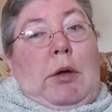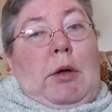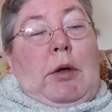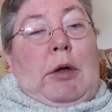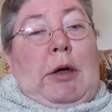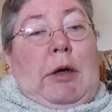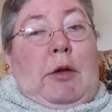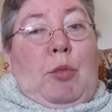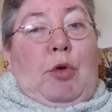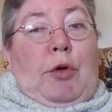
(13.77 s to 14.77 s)
i.e.
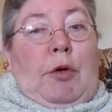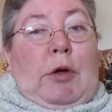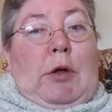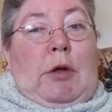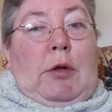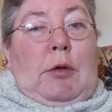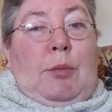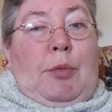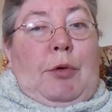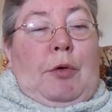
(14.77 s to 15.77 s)
the Monarch
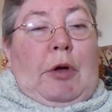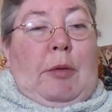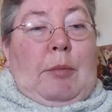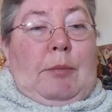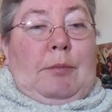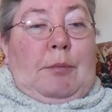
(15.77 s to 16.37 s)
programming,